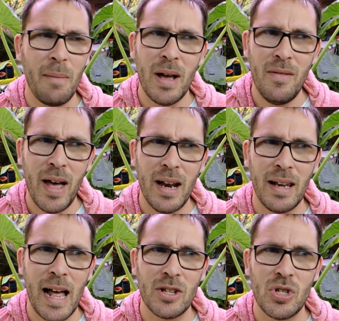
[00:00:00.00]
I might have had
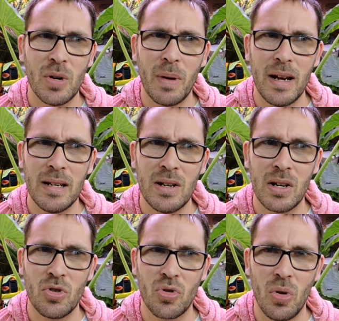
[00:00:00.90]
it last year, but I
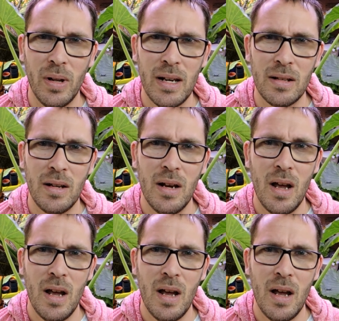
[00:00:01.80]
didn't control it.